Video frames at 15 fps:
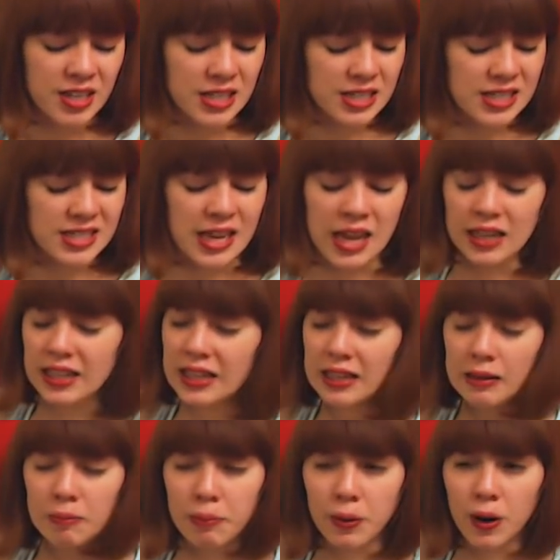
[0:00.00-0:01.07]

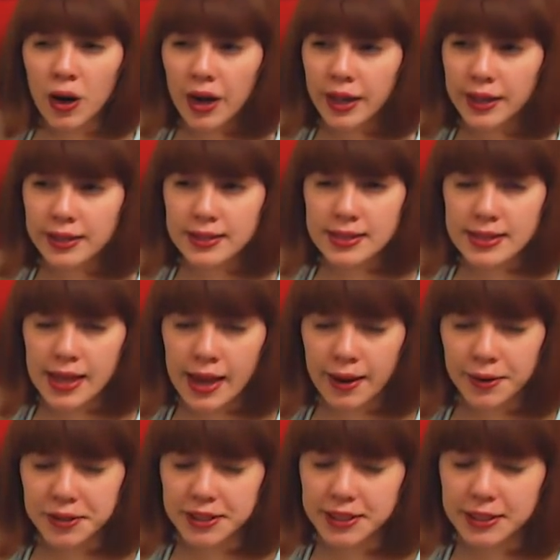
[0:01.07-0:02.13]
selling products at
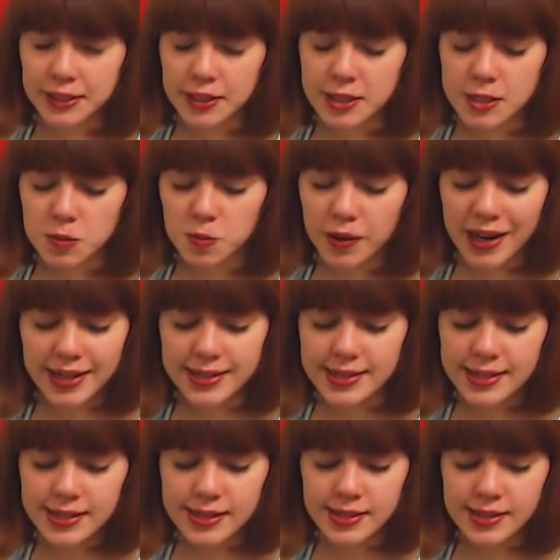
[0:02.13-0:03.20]
ridiculous
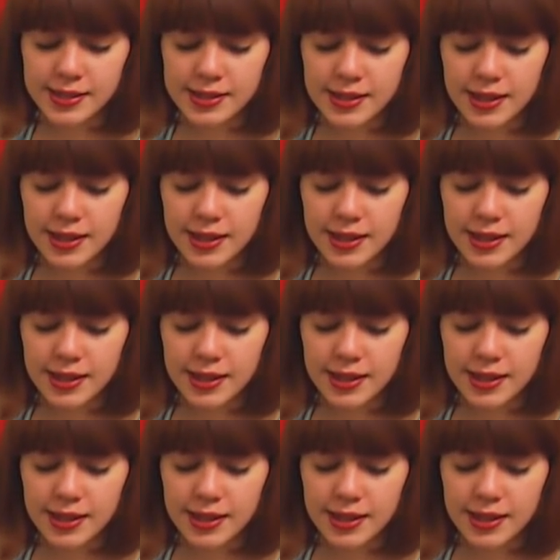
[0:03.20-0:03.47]
prices